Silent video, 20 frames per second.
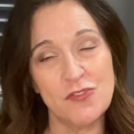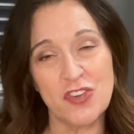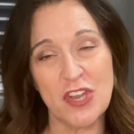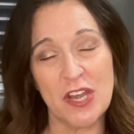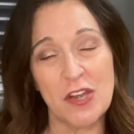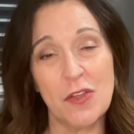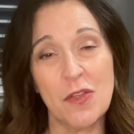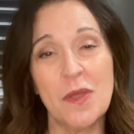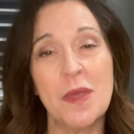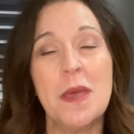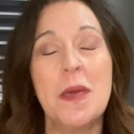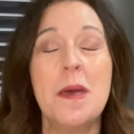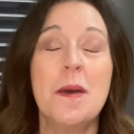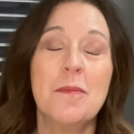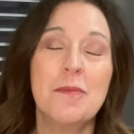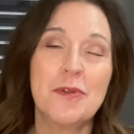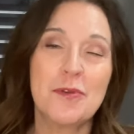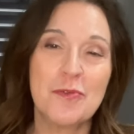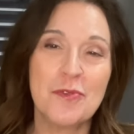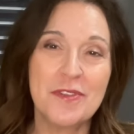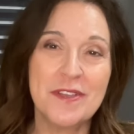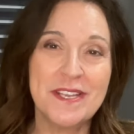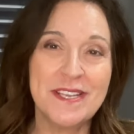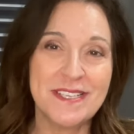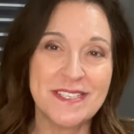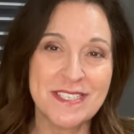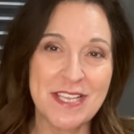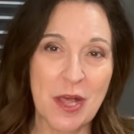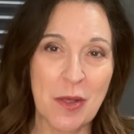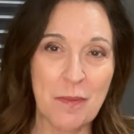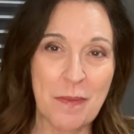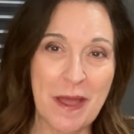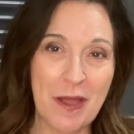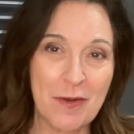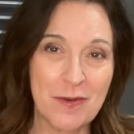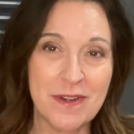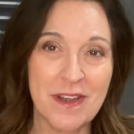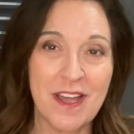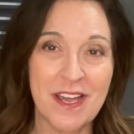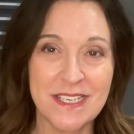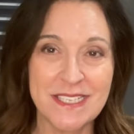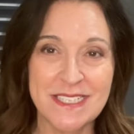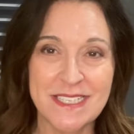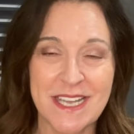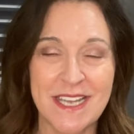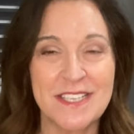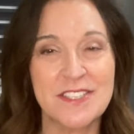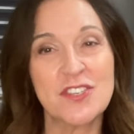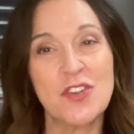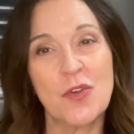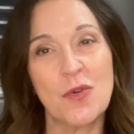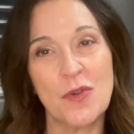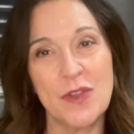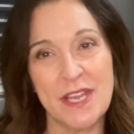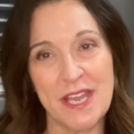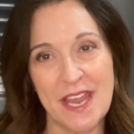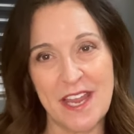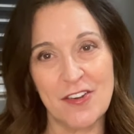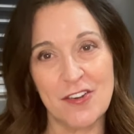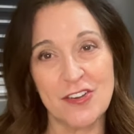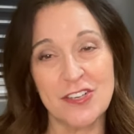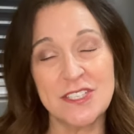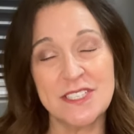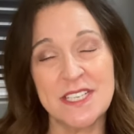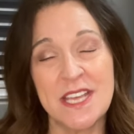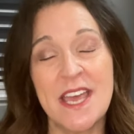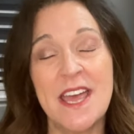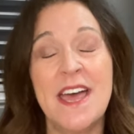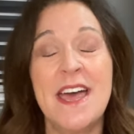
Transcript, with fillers: channel, but it really does help out us as creators.